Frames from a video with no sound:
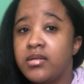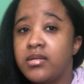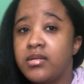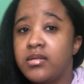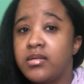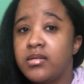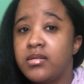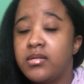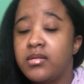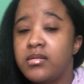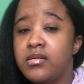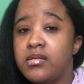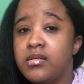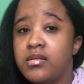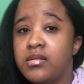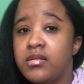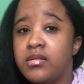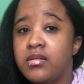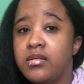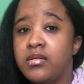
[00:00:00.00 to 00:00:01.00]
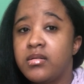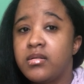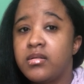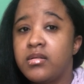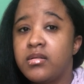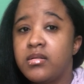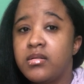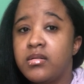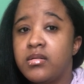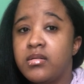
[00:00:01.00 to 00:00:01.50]

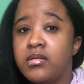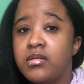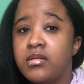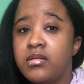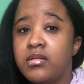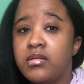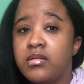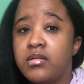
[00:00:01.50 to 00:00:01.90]
No one is speaking in this clip.